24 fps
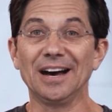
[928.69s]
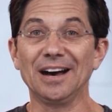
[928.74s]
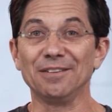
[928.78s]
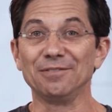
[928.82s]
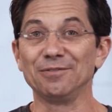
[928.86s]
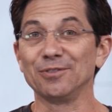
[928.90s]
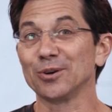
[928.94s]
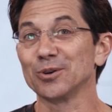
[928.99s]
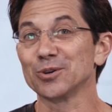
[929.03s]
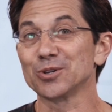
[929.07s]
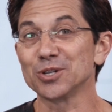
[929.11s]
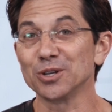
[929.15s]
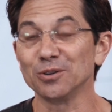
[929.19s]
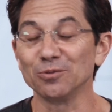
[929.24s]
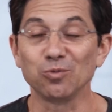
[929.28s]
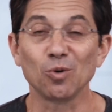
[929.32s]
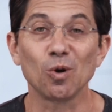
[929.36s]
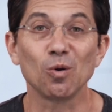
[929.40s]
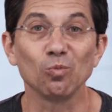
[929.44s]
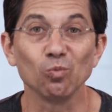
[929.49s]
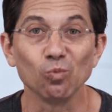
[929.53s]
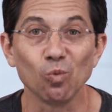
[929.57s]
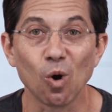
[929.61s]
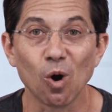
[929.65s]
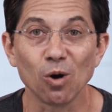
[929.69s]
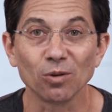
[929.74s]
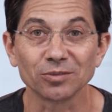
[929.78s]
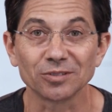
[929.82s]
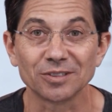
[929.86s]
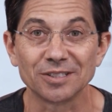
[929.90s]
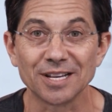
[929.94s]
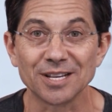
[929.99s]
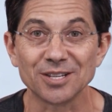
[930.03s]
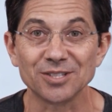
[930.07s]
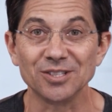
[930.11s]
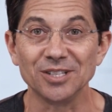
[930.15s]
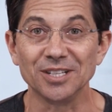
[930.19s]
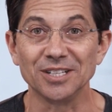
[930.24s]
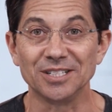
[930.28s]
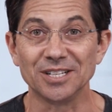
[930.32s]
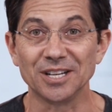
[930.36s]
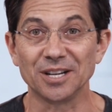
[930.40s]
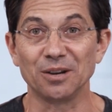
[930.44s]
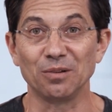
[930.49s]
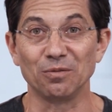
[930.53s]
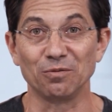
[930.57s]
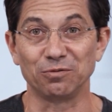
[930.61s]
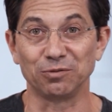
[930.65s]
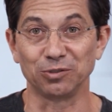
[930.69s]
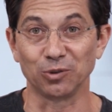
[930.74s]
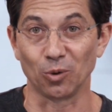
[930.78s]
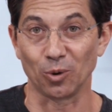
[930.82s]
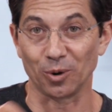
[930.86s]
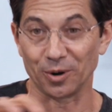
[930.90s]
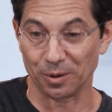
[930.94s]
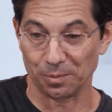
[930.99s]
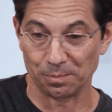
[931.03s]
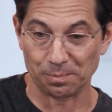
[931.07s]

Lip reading: version of what Walt Disney did in Florida,